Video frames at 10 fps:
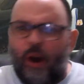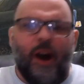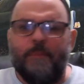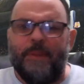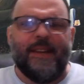
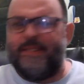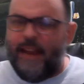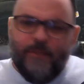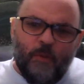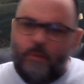odd because
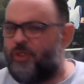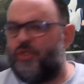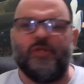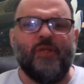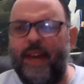everyone was
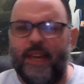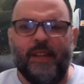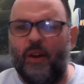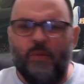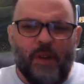just like
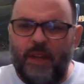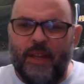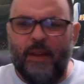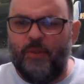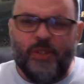
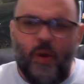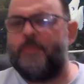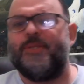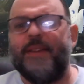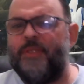they were so
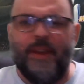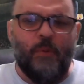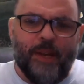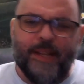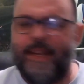upset that they
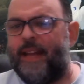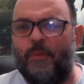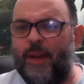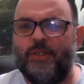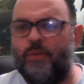weren't going to get
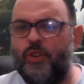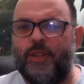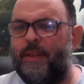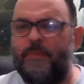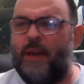a resolution.